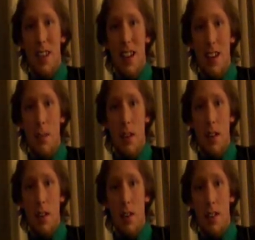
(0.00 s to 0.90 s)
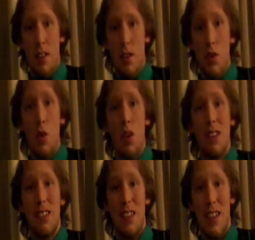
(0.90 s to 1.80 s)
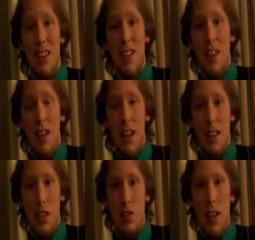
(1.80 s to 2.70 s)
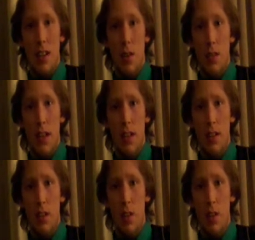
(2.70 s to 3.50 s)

I am here in New York City at the Strand Hotel,